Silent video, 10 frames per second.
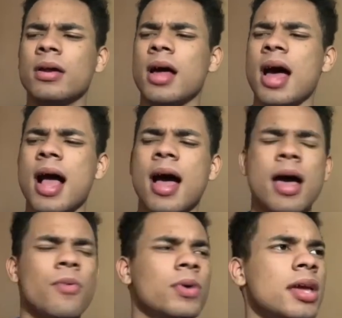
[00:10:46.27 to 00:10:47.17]

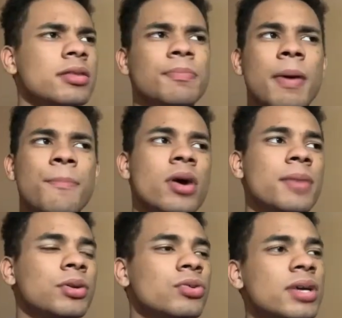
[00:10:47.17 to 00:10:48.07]
my boy
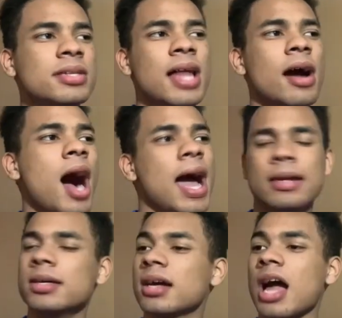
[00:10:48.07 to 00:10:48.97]
Blue, he's like, all right,
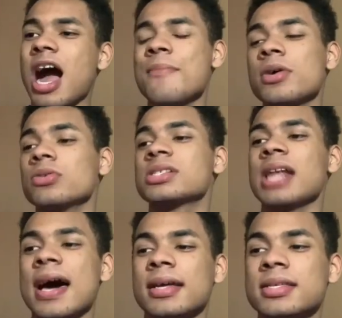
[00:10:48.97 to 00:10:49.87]
look, I'm gonna go
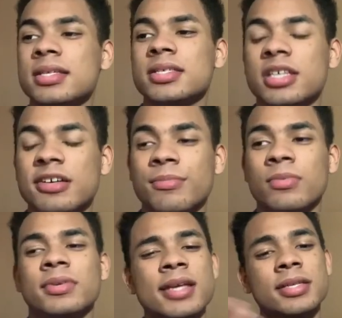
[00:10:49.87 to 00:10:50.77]
slide to the gym.
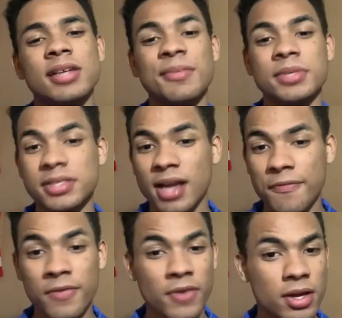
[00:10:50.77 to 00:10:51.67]
That's the dumbest shit
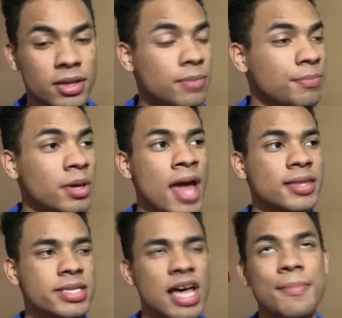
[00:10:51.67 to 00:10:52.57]
I've ever heard. But at
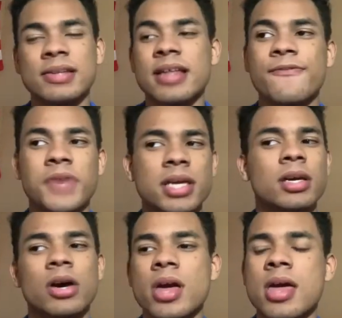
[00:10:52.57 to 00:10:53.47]
the time, I was like, fuck it,
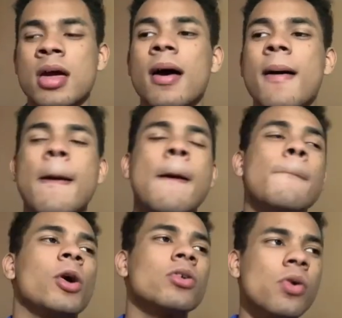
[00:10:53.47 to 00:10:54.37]
go ahead.
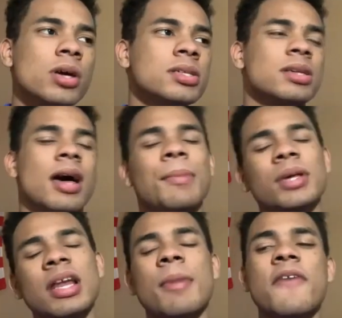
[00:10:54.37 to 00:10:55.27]
Of course, I'm
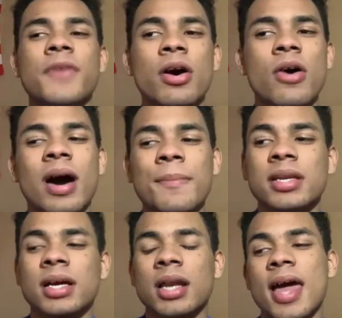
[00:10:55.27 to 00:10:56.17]
looking at my phone while I'm in
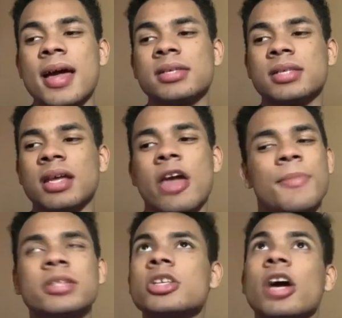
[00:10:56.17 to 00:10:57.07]
the class, and
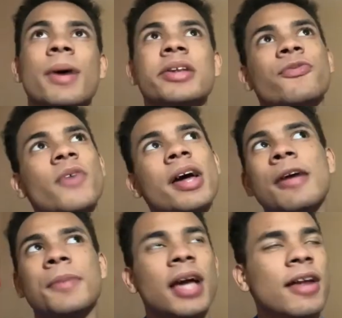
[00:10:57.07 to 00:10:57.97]
everybody's talking about this fight.
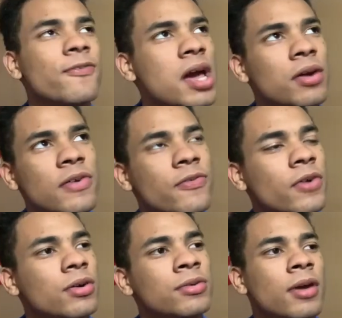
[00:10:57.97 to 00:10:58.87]
Everybody got the fight on their
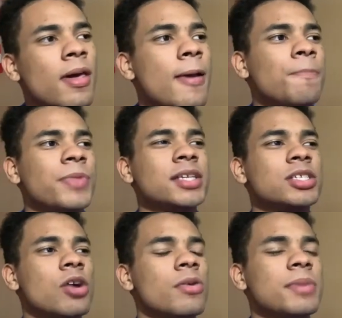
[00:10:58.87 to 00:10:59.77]
phone. They
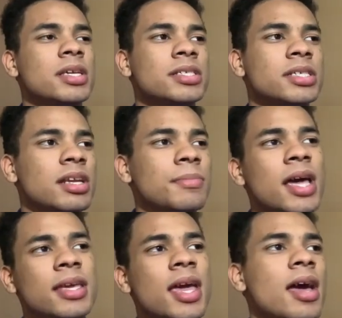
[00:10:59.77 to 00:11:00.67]
showing me and shit. I'm
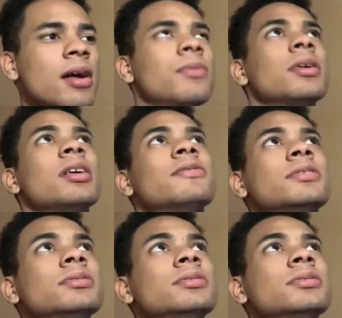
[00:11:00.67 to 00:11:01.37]
like, yeah, whatever.